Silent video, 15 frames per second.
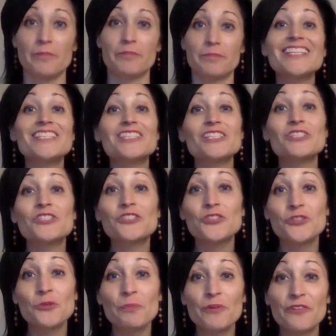It's the
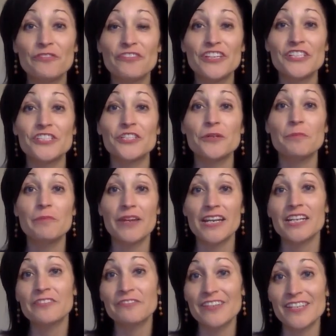superficial
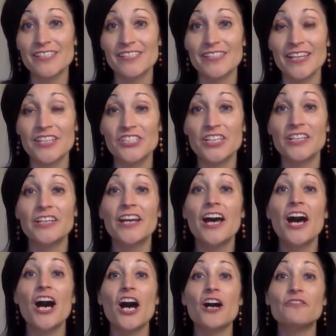manifestation
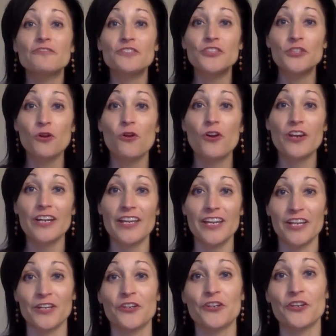of your
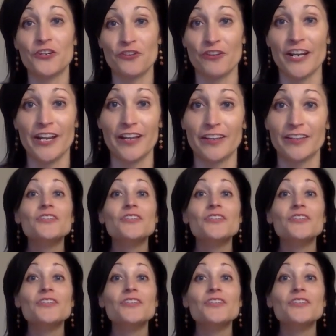inner critic.